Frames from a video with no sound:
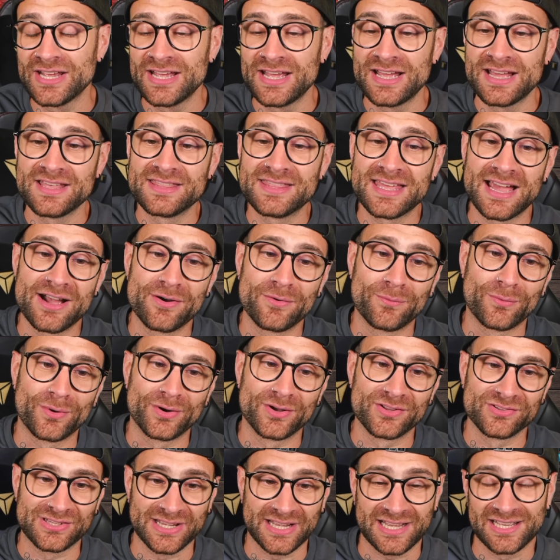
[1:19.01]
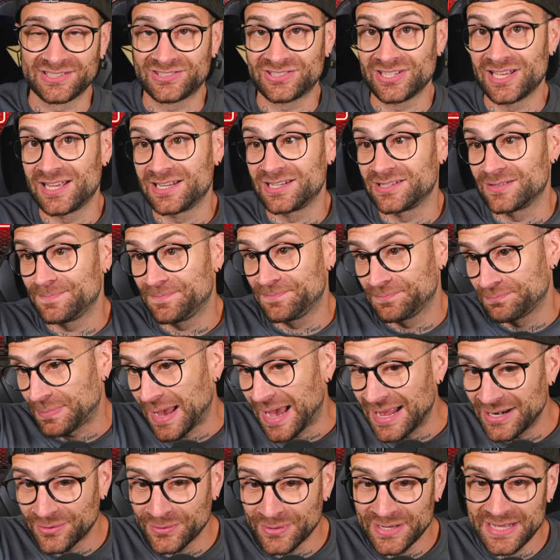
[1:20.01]
There was, like I said,
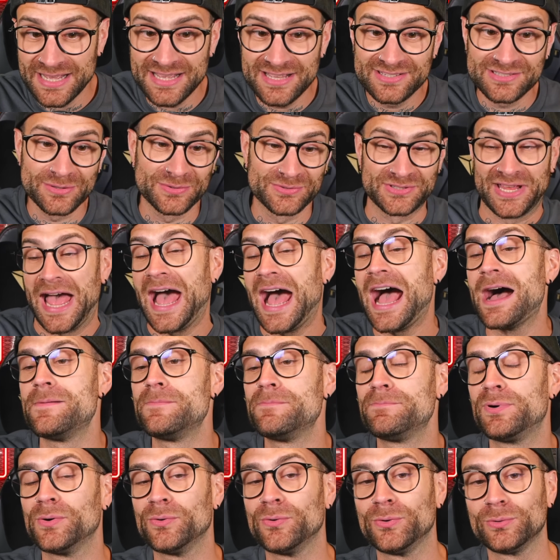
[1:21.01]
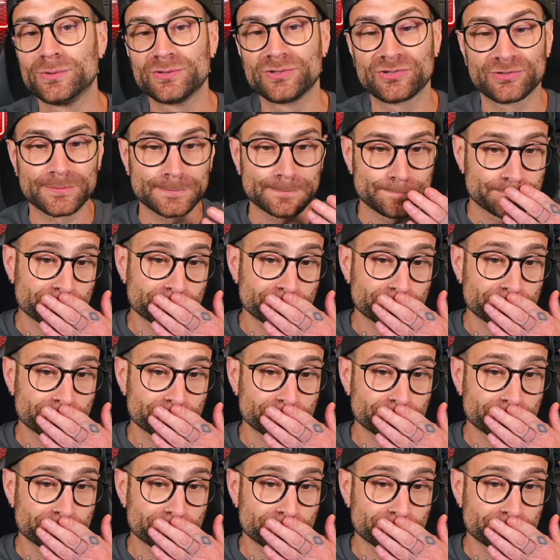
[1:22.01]
penalties. There was handballs.